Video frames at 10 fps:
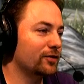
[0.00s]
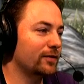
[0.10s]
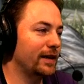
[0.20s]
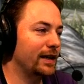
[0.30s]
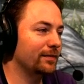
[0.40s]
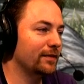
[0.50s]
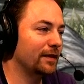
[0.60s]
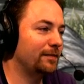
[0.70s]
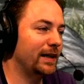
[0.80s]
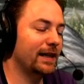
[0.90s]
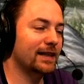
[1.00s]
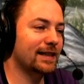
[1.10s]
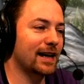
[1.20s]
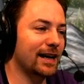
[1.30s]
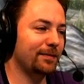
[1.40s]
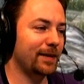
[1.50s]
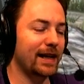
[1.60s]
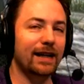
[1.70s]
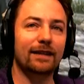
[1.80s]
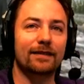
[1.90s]
dream of being inside
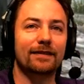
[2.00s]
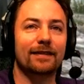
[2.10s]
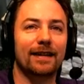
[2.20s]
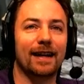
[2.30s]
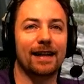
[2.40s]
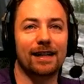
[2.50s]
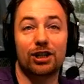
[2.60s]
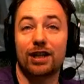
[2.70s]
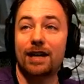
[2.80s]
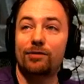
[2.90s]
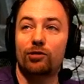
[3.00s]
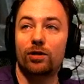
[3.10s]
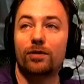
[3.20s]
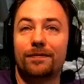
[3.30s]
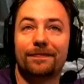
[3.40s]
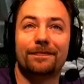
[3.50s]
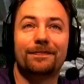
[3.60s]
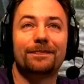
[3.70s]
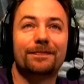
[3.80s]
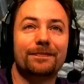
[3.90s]
me, and it just came true. I know.
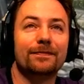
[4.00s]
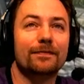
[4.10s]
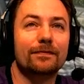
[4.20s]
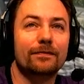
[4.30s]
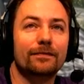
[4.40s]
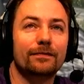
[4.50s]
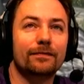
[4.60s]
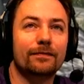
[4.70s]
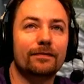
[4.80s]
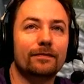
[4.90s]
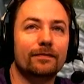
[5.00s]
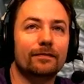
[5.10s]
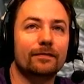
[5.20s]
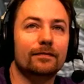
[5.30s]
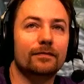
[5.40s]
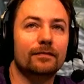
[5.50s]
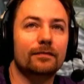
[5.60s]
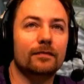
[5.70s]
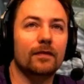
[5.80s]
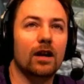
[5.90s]
That's what I'm doing right now. I'm hiding in like the
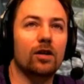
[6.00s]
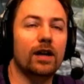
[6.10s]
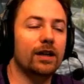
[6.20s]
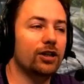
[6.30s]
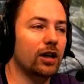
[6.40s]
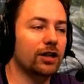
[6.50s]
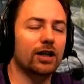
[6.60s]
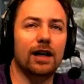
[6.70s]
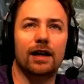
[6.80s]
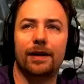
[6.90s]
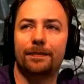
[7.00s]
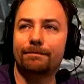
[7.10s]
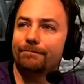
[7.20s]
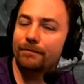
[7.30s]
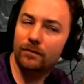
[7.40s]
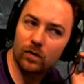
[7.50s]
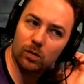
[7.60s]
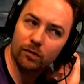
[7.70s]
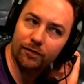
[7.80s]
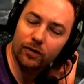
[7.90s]
moth. Okay, Josh. Um. Well,
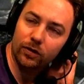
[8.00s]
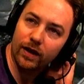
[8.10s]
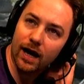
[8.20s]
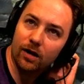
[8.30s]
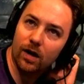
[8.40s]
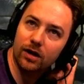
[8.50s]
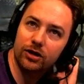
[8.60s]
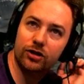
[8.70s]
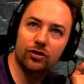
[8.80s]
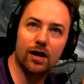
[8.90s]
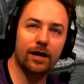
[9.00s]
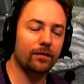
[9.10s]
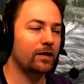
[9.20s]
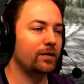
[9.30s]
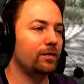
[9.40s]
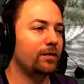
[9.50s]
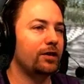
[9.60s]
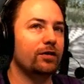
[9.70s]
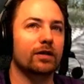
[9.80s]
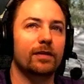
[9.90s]
we're full now. I'll just try. When, when we
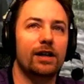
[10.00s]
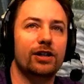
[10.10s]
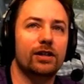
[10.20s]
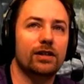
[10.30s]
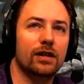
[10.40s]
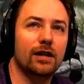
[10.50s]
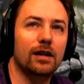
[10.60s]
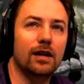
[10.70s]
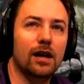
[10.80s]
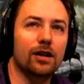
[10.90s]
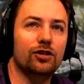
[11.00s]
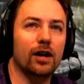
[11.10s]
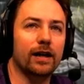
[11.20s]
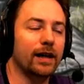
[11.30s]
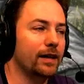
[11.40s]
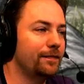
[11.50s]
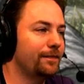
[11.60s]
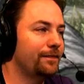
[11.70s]
do eliminations, I'll try again.